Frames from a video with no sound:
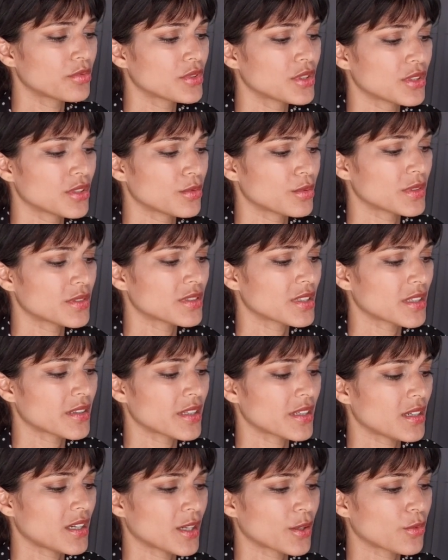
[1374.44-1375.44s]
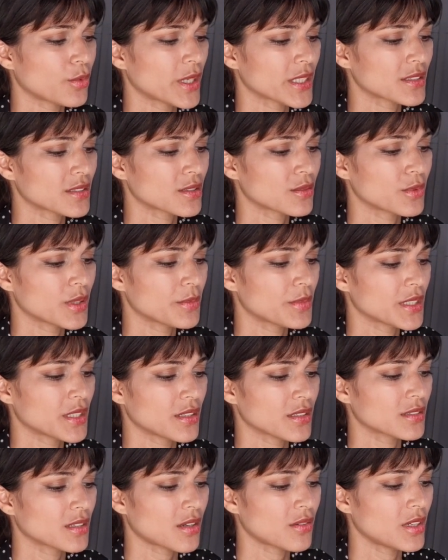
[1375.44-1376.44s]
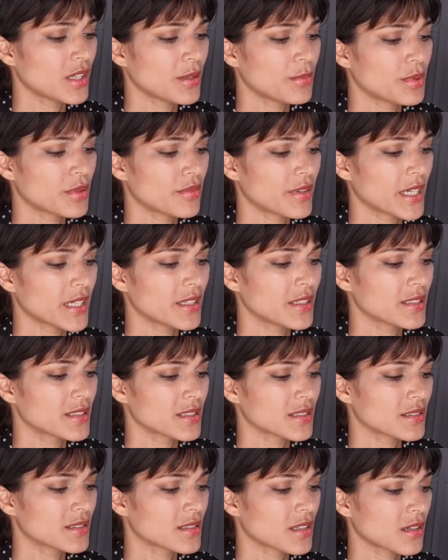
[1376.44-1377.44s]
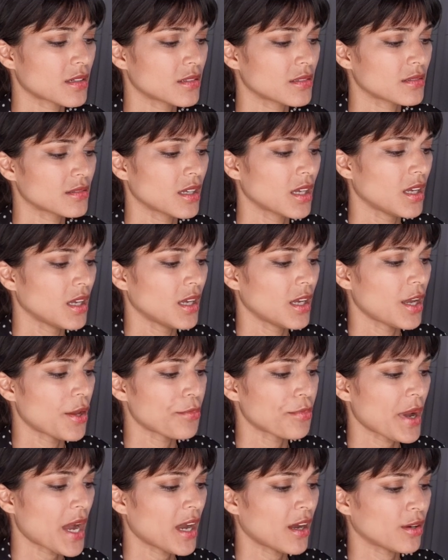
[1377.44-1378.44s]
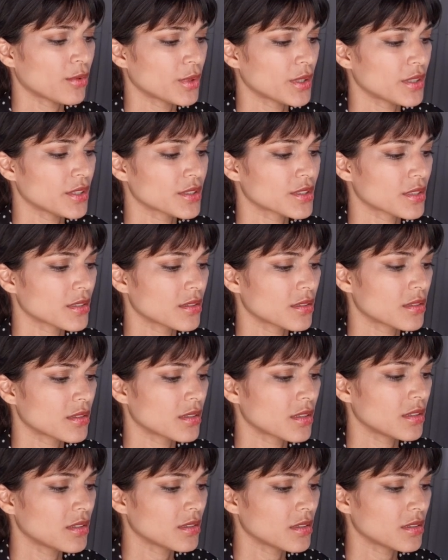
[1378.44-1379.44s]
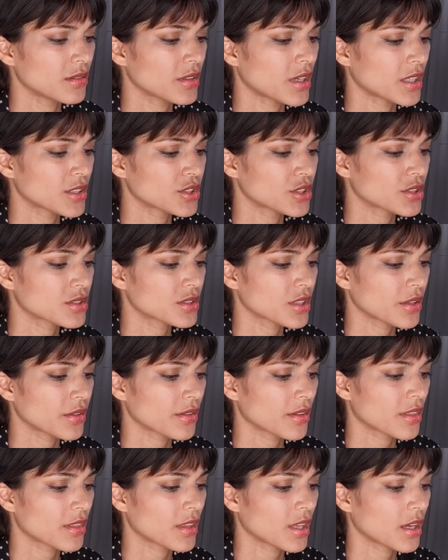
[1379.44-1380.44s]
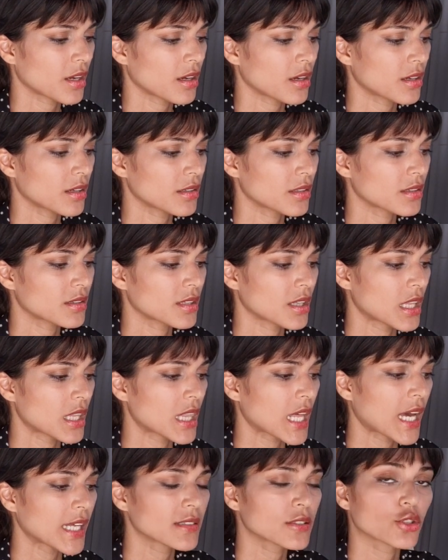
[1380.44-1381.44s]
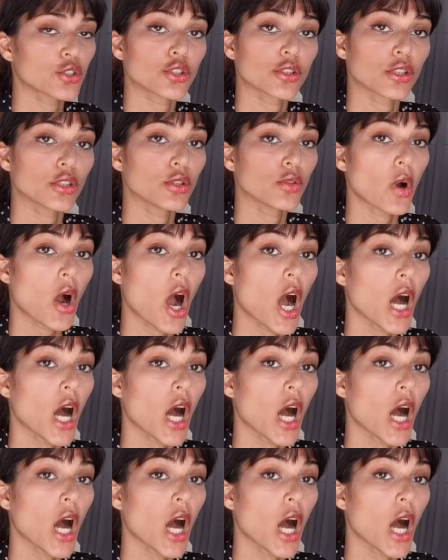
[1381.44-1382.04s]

you know, we've said that like Western women are so liberated and so empowered, and, you know, I just don't think that that's true